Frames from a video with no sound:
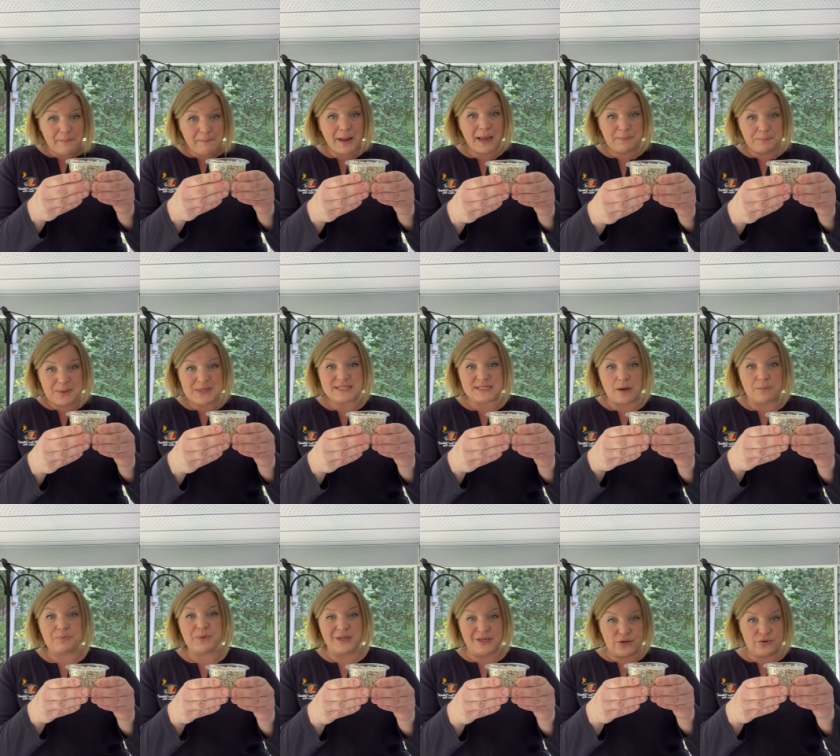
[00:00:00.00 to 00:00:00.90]
might be
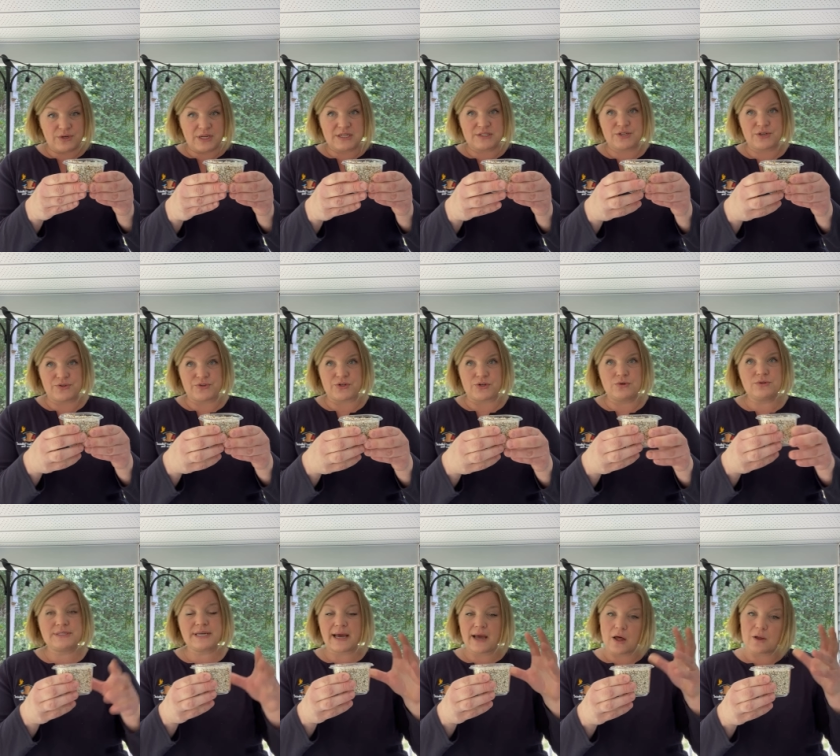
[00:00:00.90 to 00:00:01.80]
something you need to do
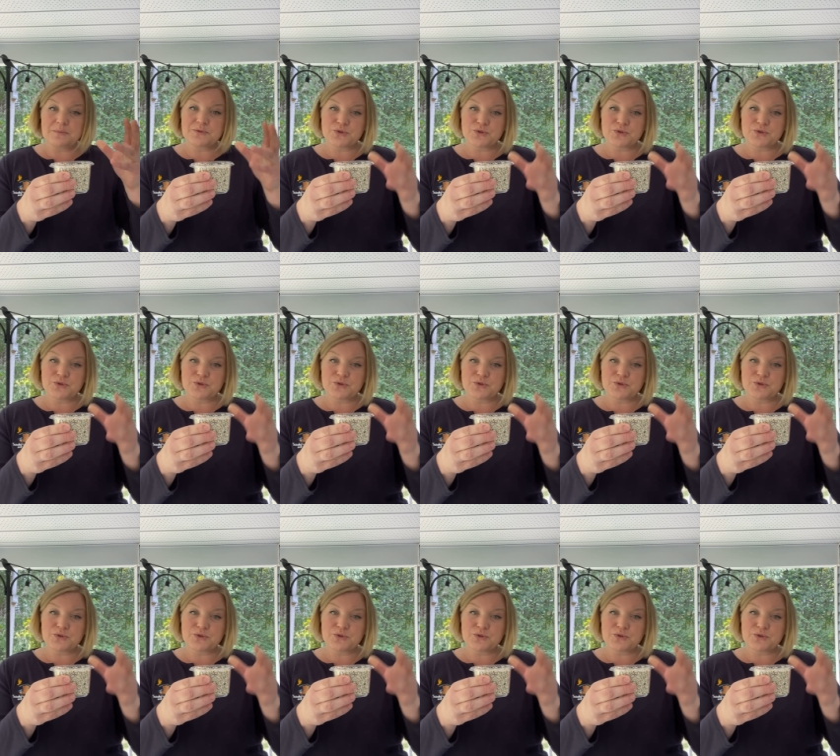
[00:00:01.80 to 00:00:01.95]
to help